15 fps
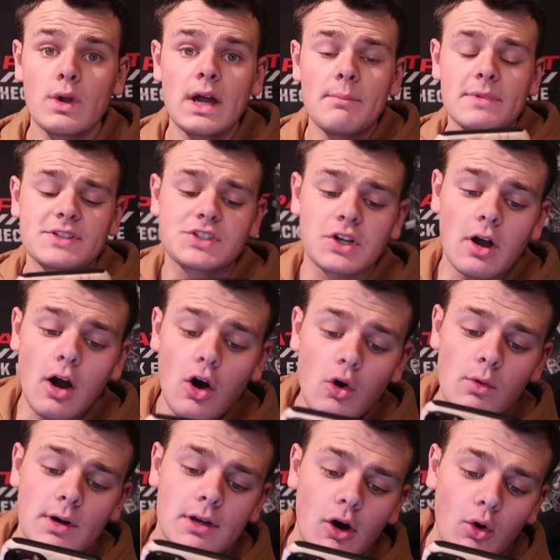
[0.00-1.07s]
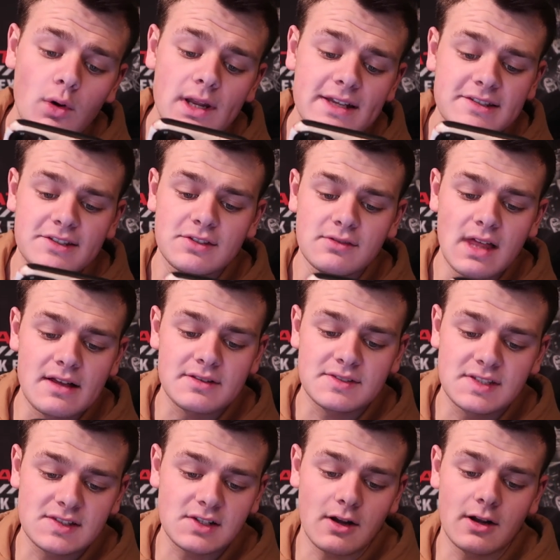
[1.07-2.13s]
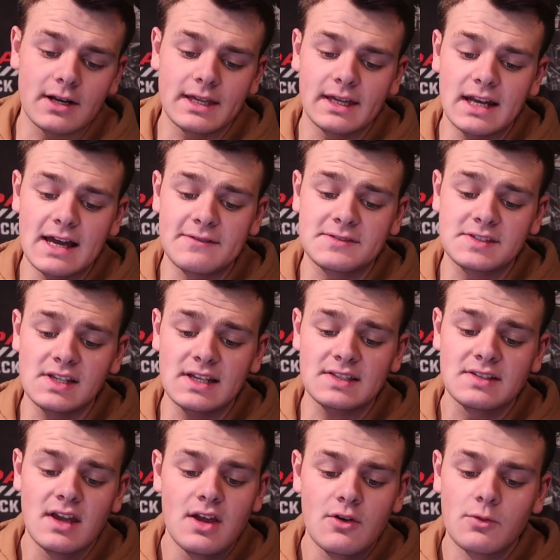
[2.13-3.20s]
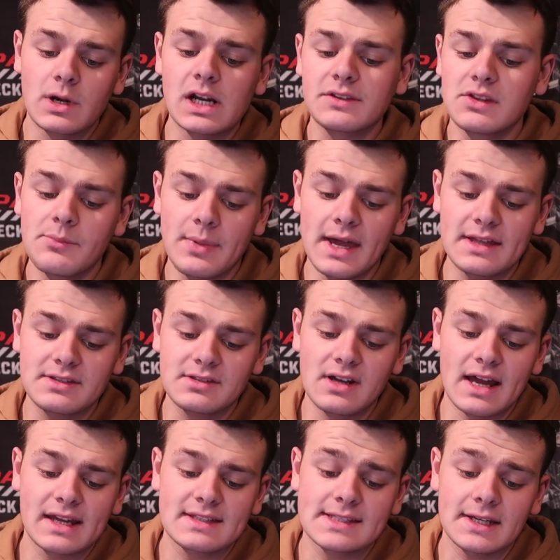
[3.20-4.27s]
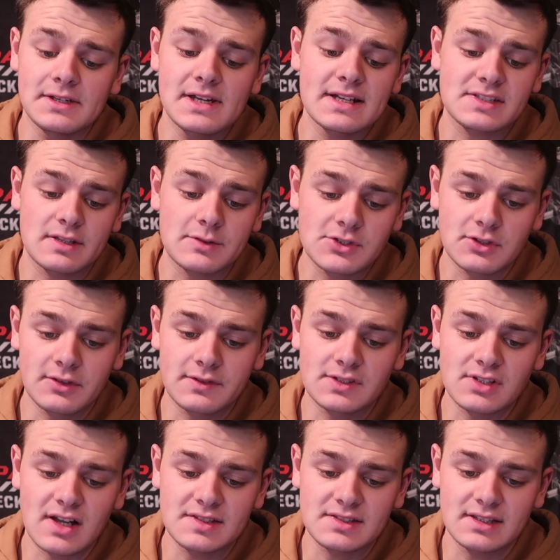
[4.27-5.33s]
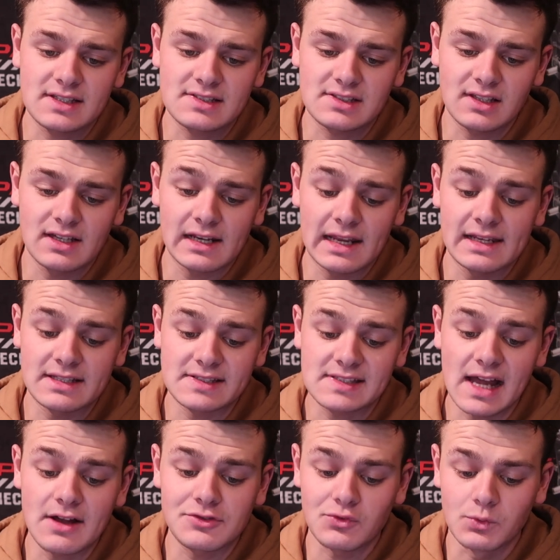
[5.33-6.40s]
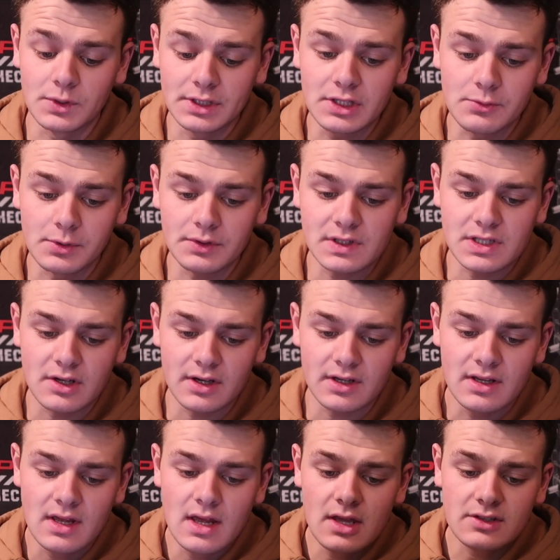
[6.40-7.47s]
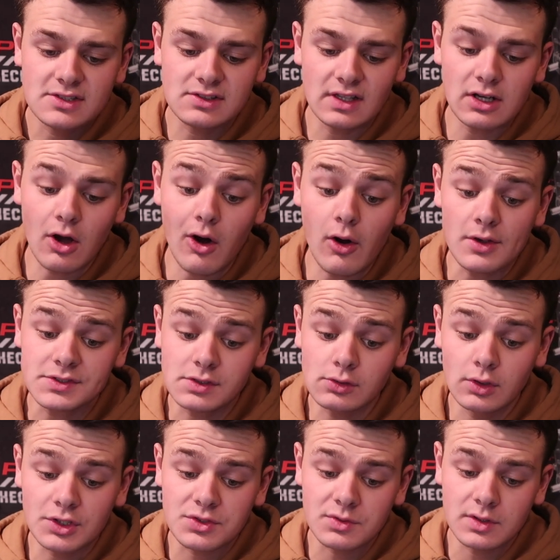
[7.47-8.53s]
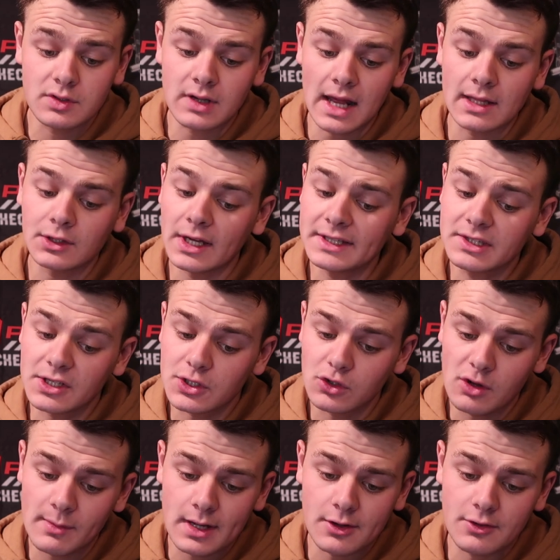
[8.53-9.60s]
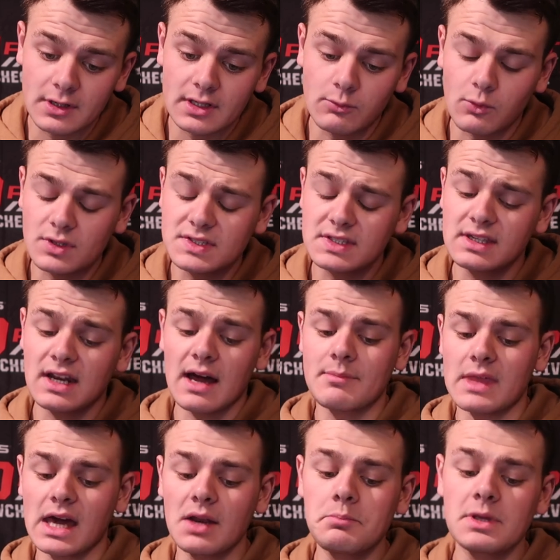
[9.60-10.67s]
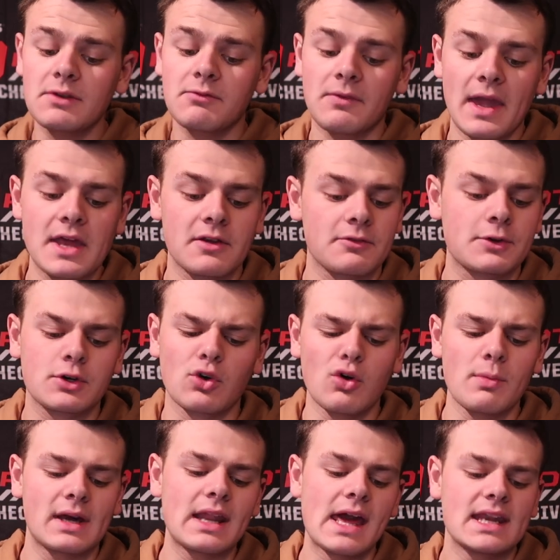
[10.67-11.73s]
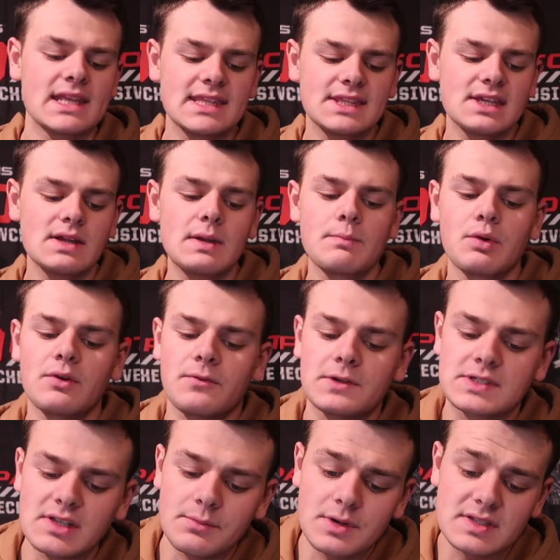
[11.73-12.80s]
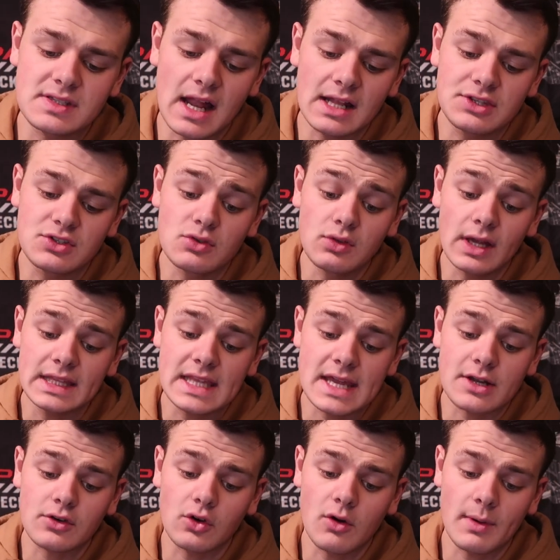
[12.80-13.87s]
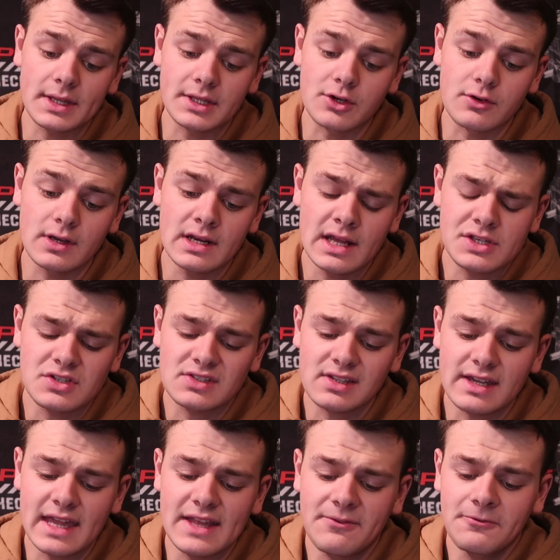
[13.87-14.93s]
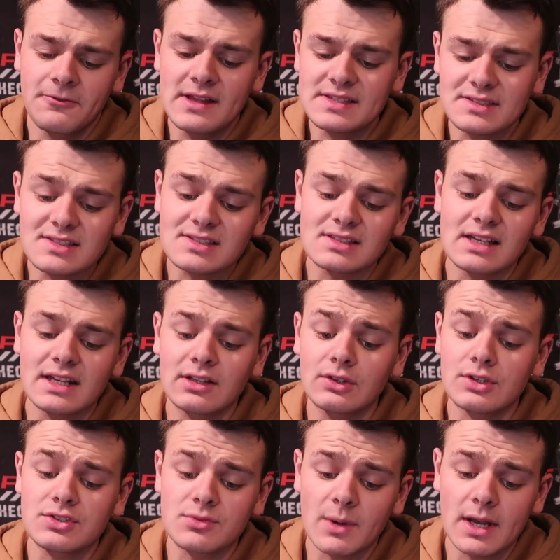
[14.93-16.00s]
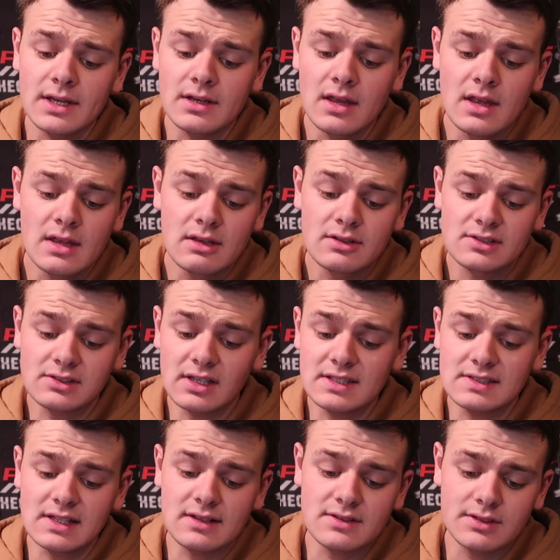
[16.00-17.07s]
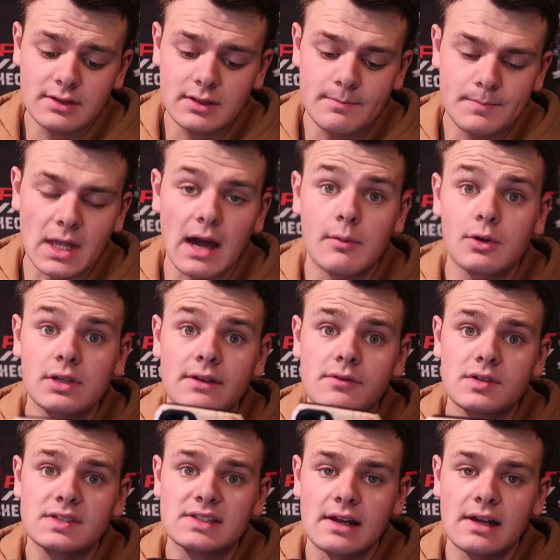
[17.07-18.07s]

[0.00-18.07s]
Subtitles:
We got Mr. Owen. Owen has a 2006 Arctic F6. Right off the bat, dude, I can tell you got some sort of exhaust on that sled, and it sounds really, really good. Sled also looks really good. I like the chrome on green. Once again, I'm not a big fan of chrome on anything, but for some reason, I do like that chrome on the green. It just, like, it fits the sled. It looks right. Sled sounds good. I'm going to give you a